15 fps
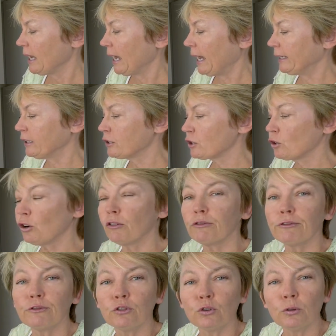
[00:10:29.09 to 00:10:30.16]
and it's got
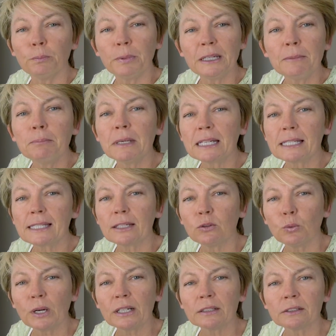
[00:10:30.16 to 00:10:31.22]
4 big mixing
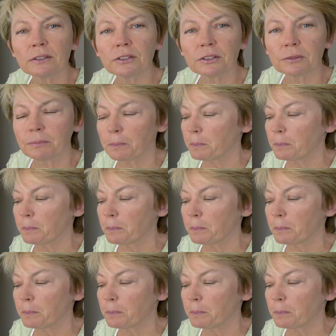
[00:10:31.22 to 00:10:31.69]
wells.